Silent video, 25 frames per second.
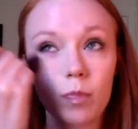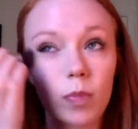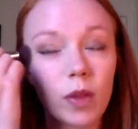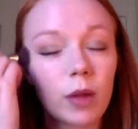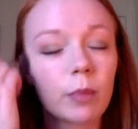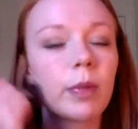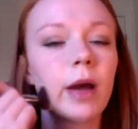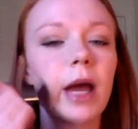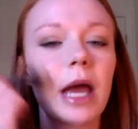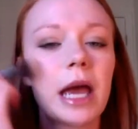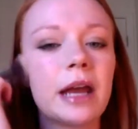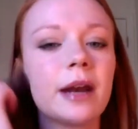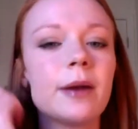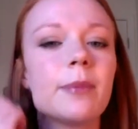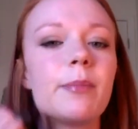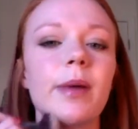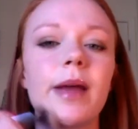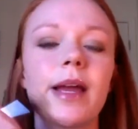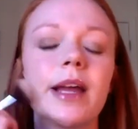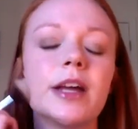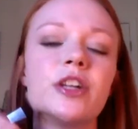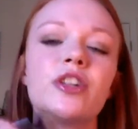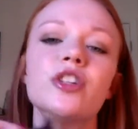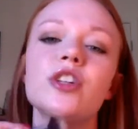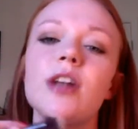But in a
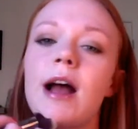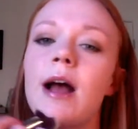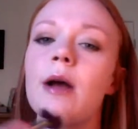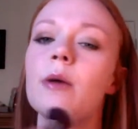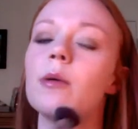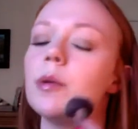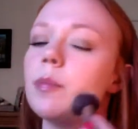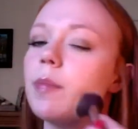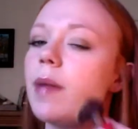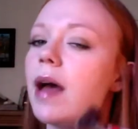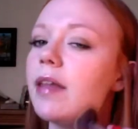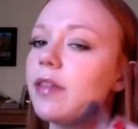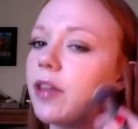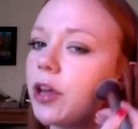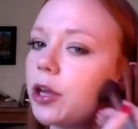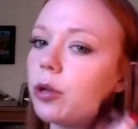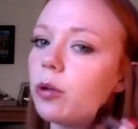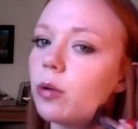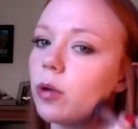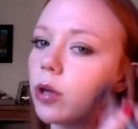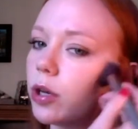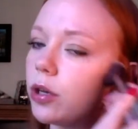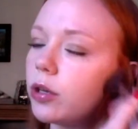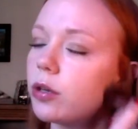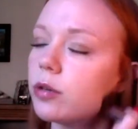pinch, I would bet that
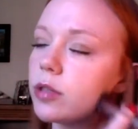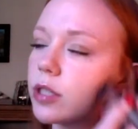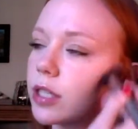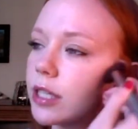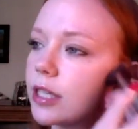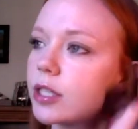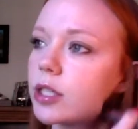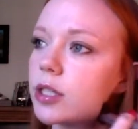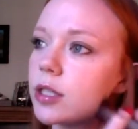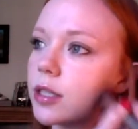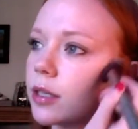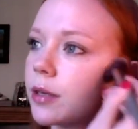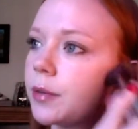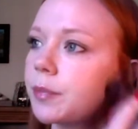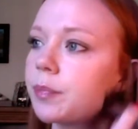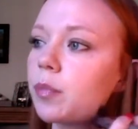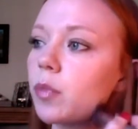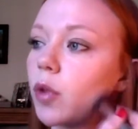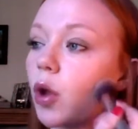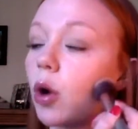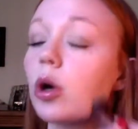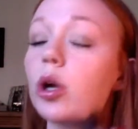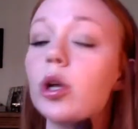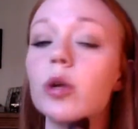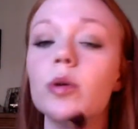you could use this,
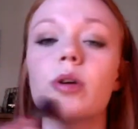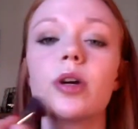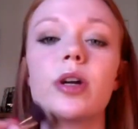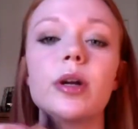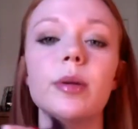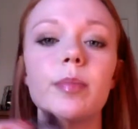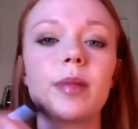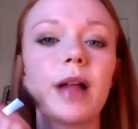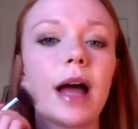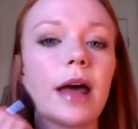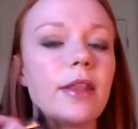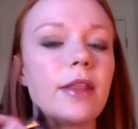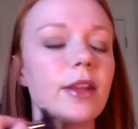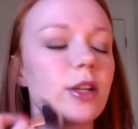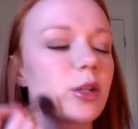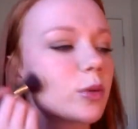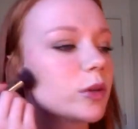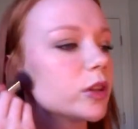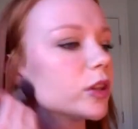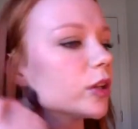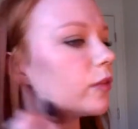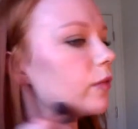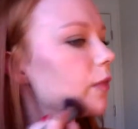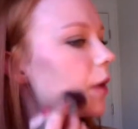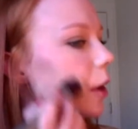or you could apply this
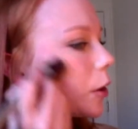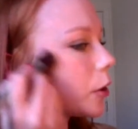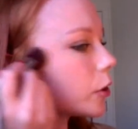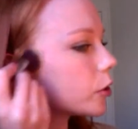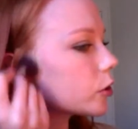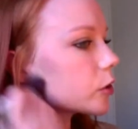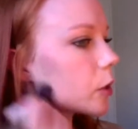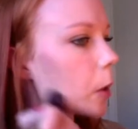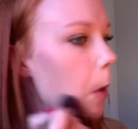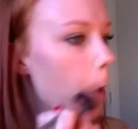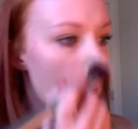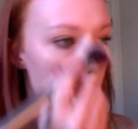with your fingers.